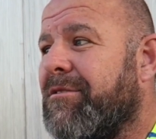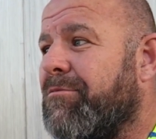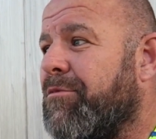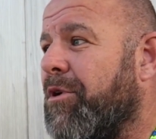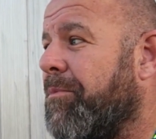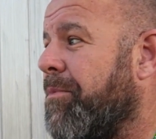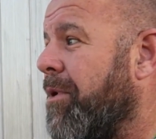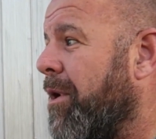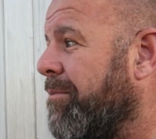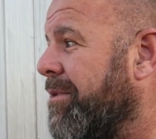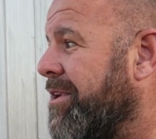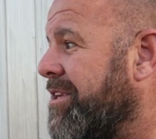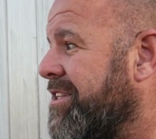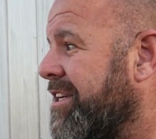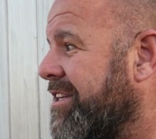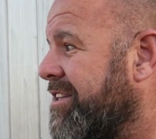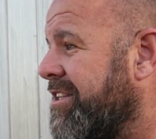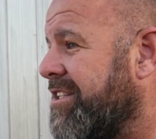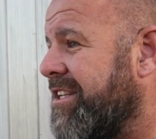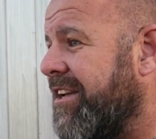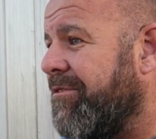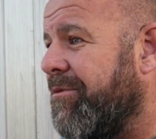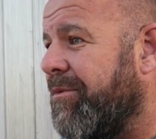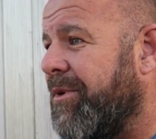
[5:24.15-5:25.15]
We're probably 6
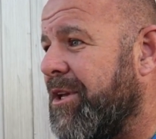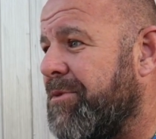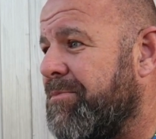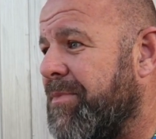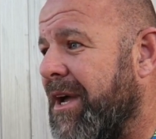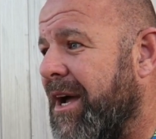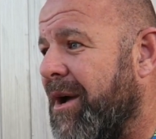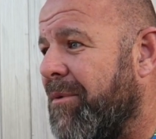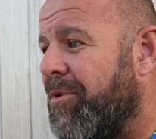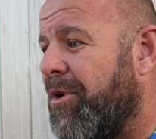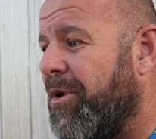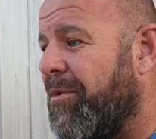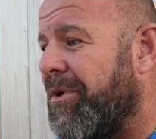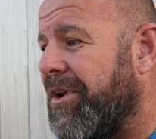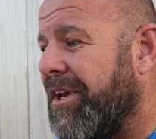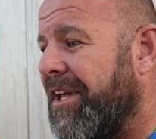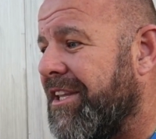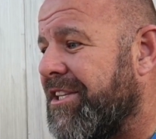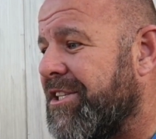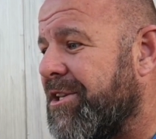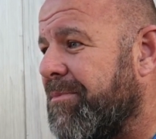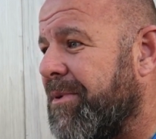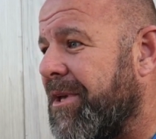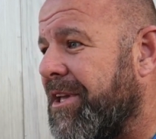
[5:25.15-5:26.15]
or 7 weeks behind where we
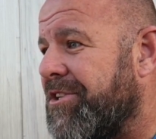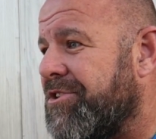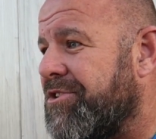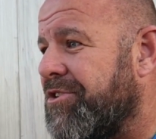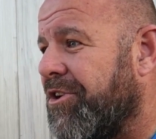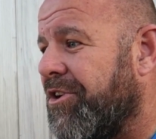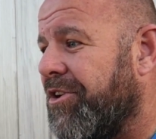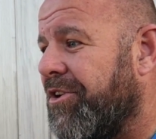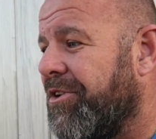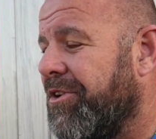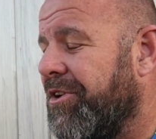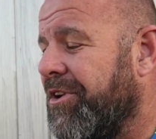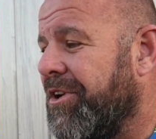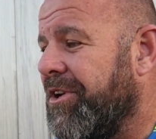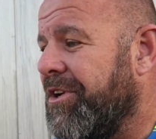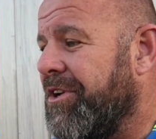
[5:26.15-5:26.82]
need to be. So,